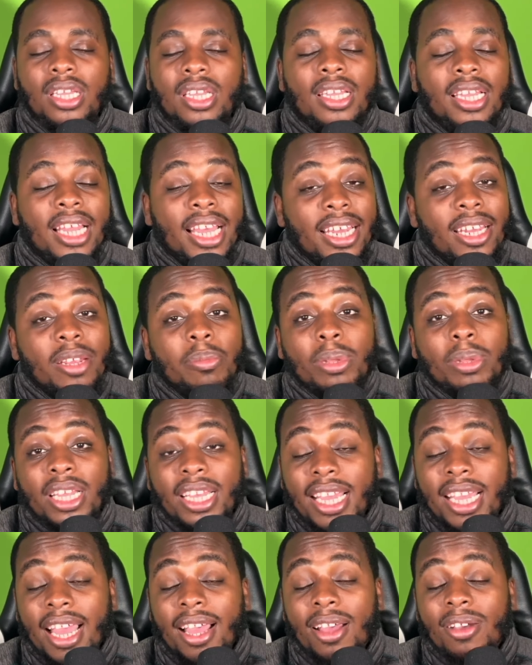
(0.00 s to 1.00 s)
Let it
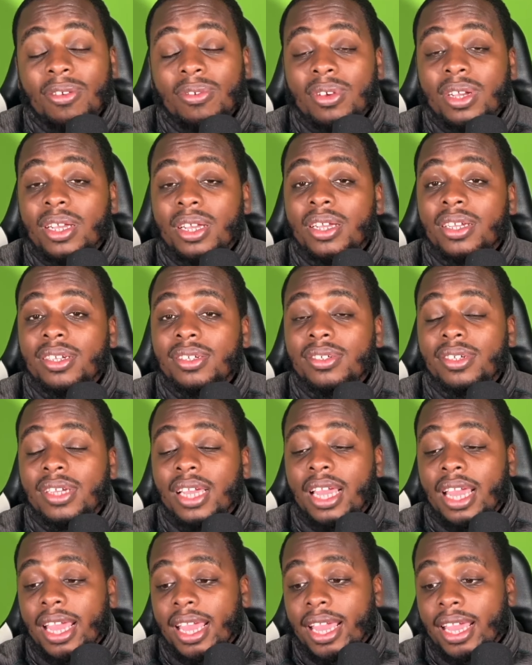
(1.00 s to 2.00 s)
play out,
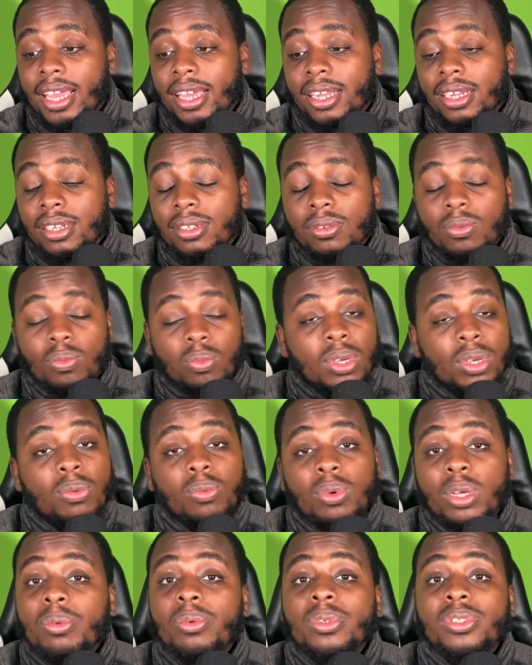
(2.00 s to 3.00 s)
and we,
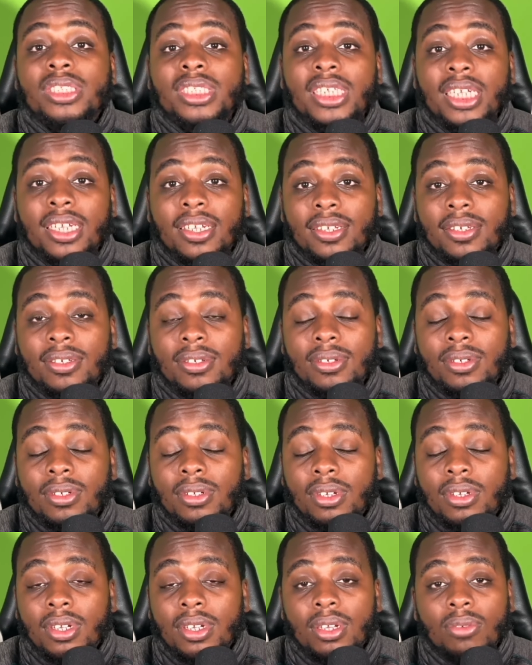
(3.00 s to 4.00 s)
we will see.
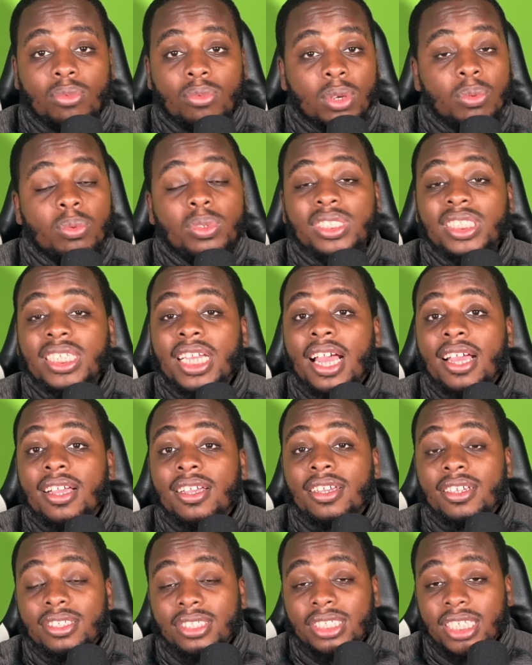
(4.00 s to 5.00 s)
We will see how
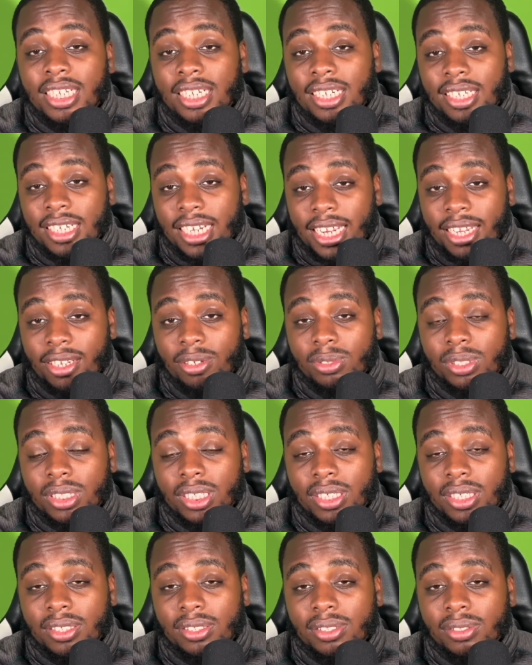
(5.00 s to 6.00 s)
good Jayden Daniels
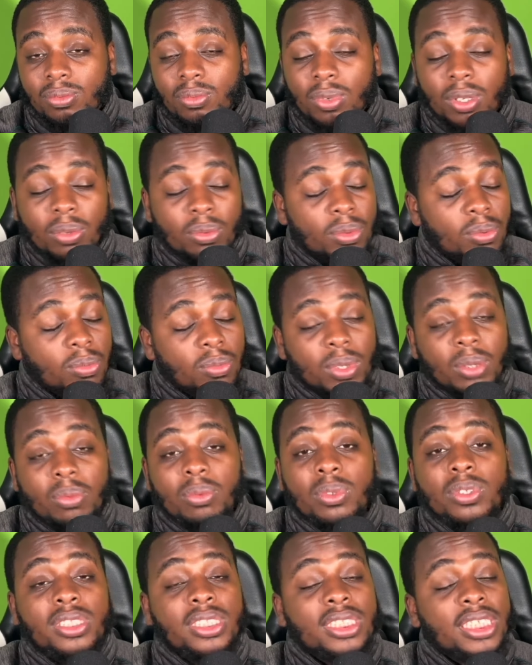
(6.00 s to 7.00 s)
is. We we
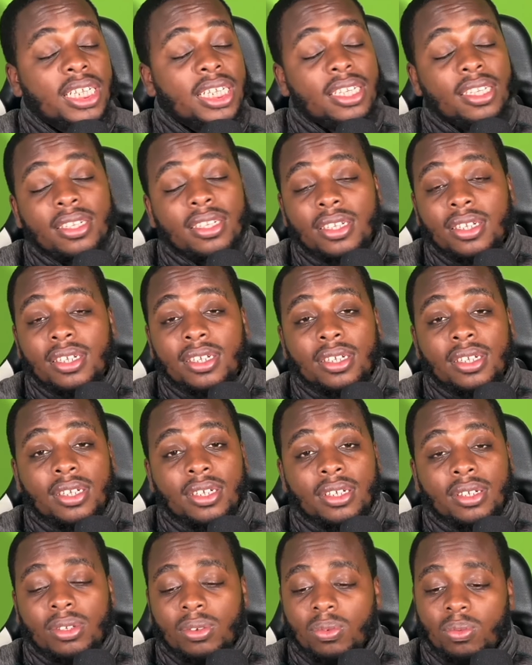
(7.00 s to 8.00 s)
will see
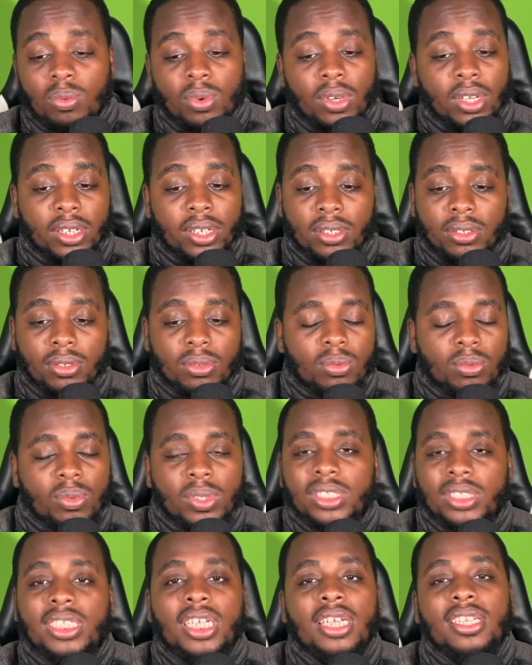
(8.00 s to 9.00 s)
what
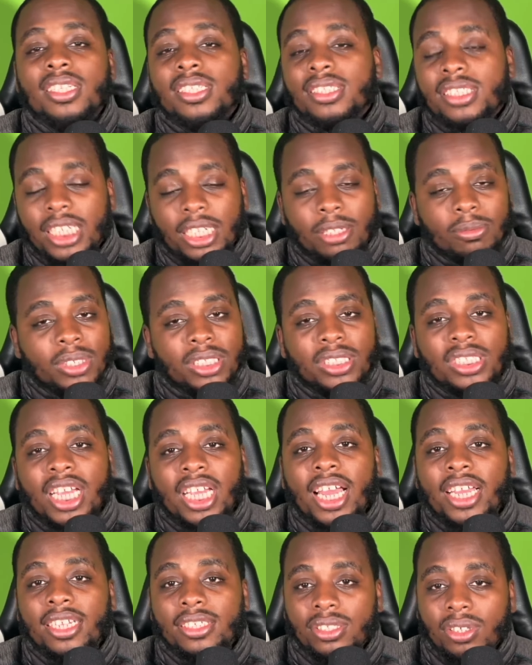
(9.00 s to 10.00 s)
what's other team the
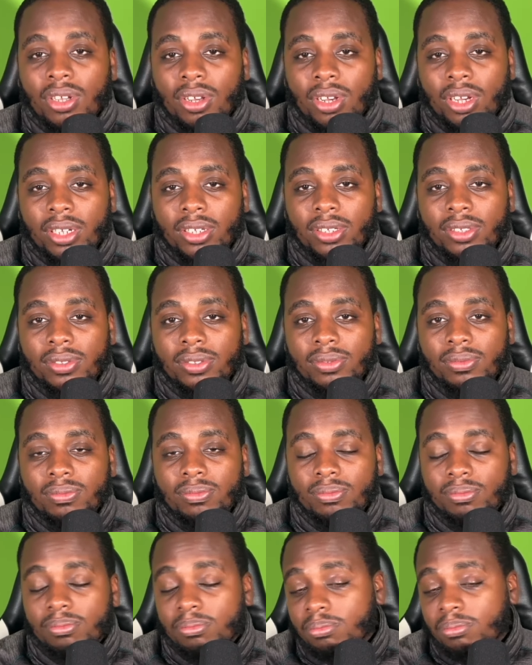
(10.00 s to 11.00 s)
Giants are.
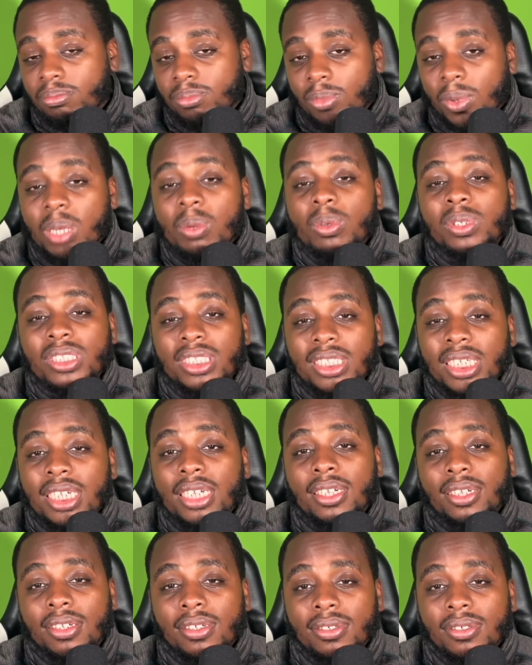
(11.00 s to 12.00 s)
We will
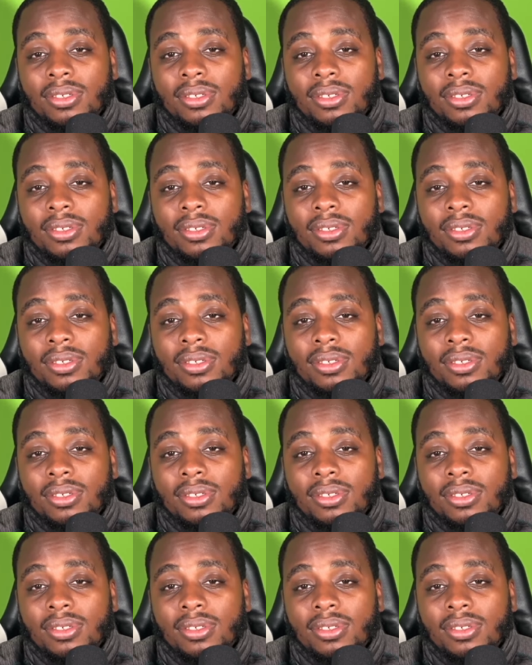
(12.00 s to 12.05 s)
see.